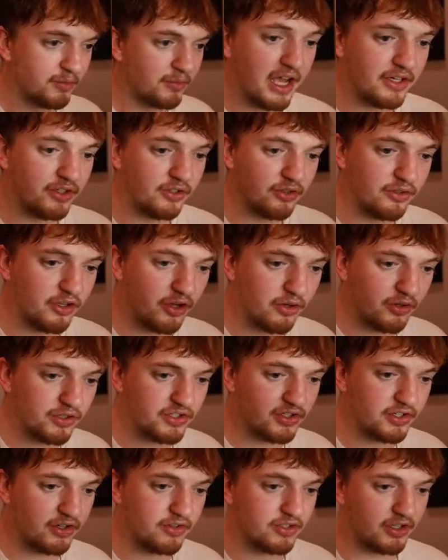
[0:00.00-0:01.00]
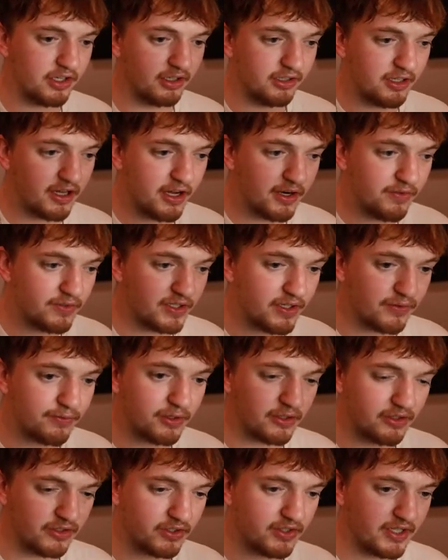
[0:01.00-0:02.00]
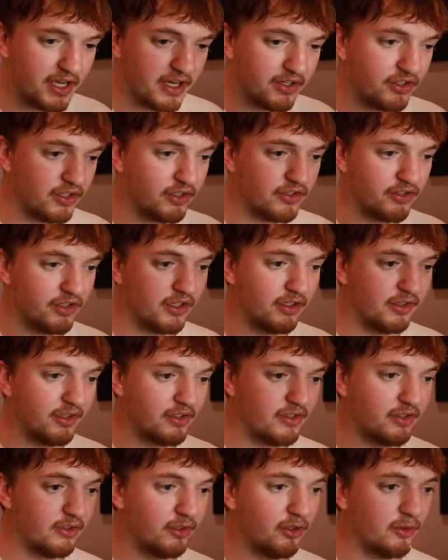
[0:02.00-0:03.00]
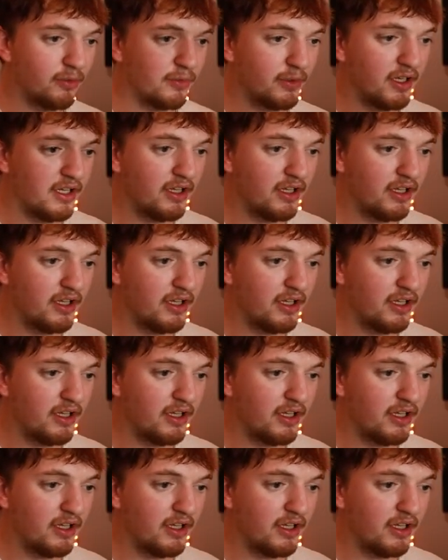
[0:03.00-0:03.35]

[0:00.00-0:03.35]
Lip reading: and you'll notice there's a lot of different sections on this loop.